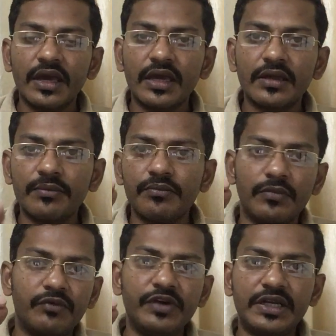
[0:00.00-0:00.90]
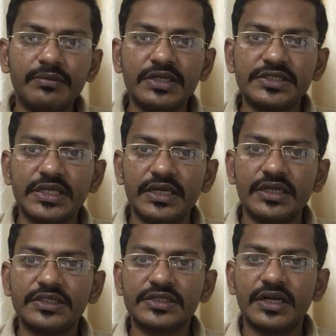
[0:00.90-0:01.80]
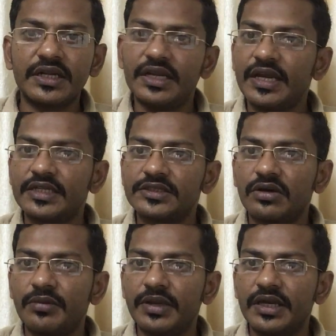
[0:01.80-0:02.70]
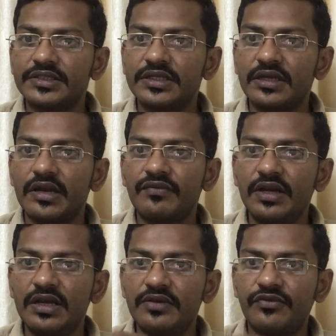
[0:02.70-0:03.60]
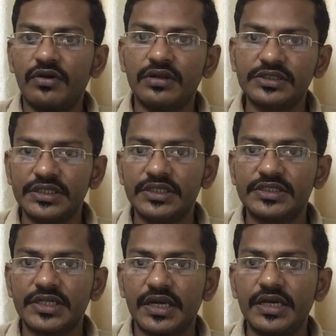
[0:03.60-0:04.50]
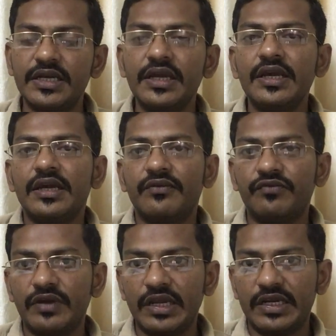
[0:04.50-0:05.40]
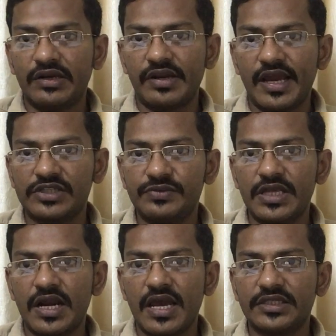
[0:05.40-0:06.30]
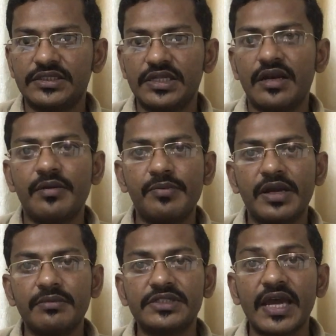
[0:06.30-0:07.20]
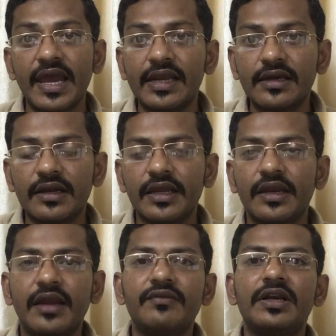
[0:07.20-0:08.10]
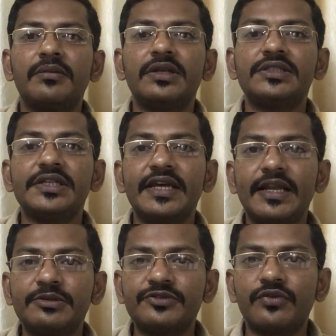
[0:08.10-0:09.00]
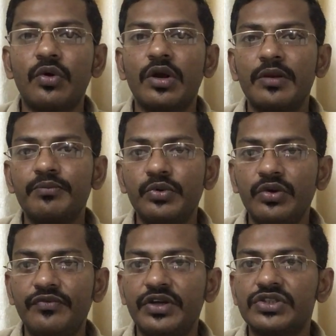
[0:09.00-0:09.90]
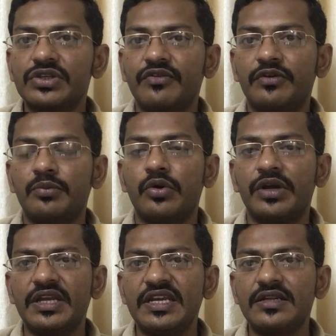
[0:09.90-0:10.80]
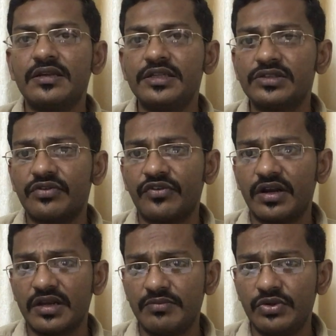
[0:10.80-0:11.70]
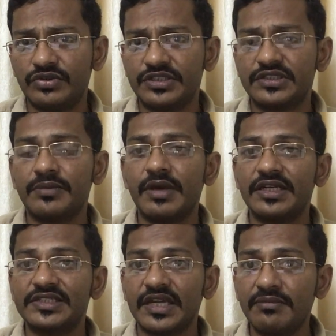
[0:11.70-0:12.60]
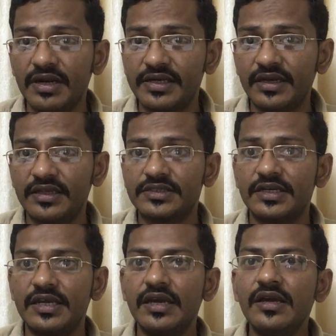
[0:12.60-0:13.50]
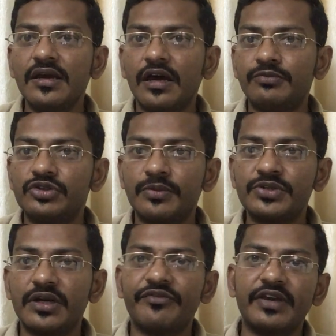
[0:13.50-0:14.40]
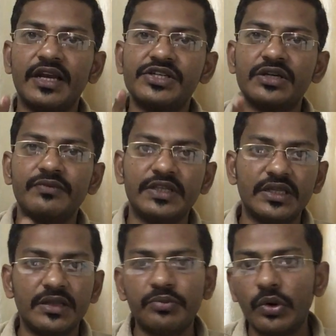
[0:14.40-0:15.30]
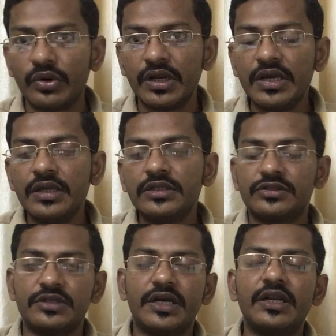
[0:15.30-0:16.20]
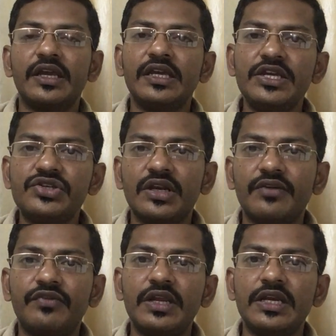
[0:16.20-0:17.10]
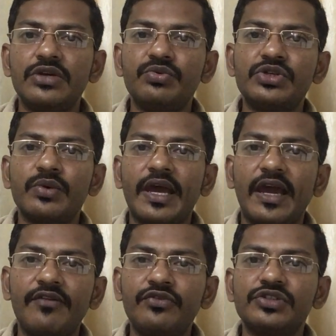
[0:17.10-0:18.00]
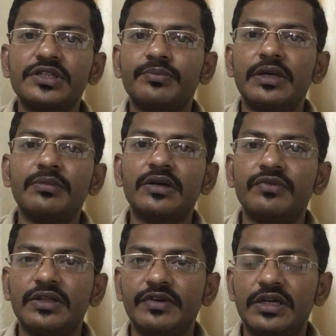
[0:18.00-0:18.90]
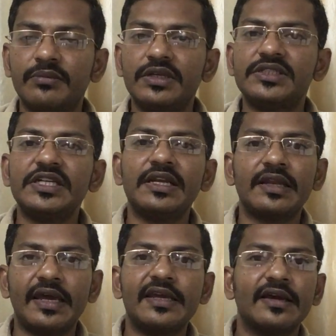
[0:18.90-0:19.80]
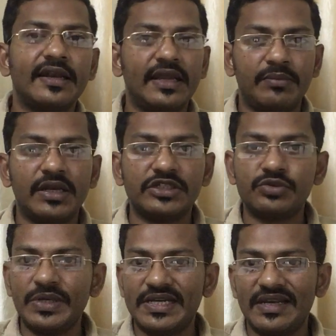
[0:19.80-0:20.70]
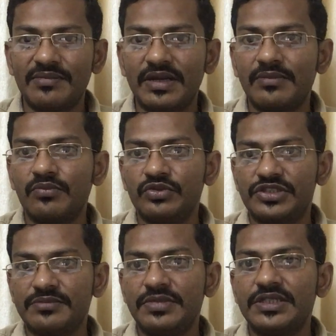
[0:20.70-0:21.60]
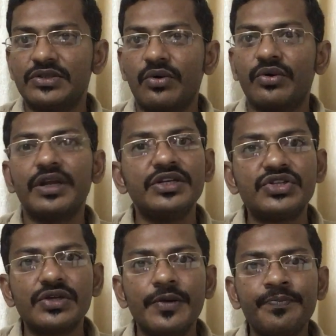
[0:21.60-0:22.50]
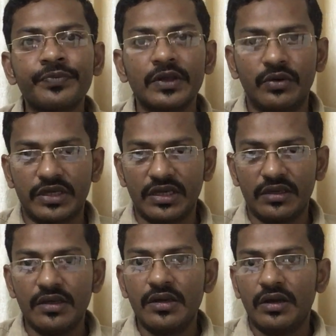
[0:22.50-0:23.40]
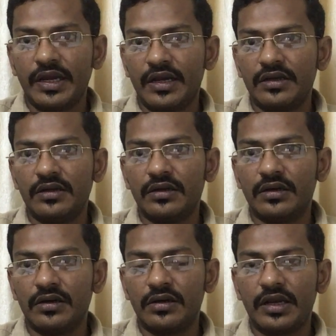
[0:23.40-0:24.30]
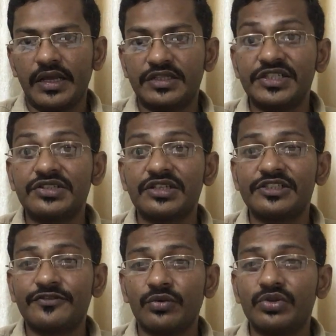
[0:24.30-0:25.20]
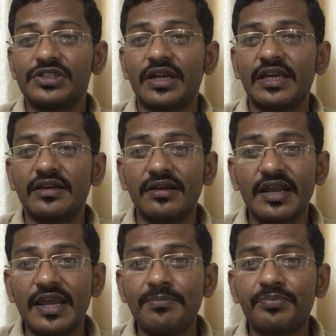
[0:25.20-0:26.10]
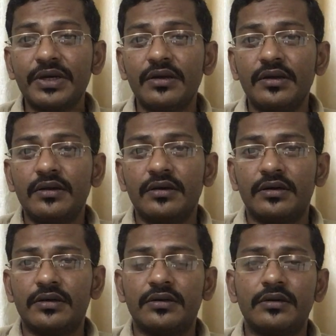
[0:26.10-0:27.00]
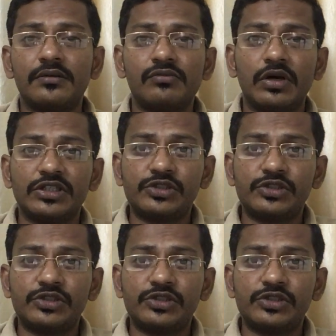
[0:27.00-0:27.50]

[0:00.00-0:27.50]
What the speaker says: And vitamin C is containing ascorbic acid, and when it falls inside, it reacts with our acid and it becomes alkaline. And vitamin C helps for purification of our body, increase of our immune system, and simultaneously absorption of calcium within the bone. So that each and every individual have to supplement with vitamin C, like lemon, sweet lemon, musambis, orange, okay, and like citrus fruits like grape and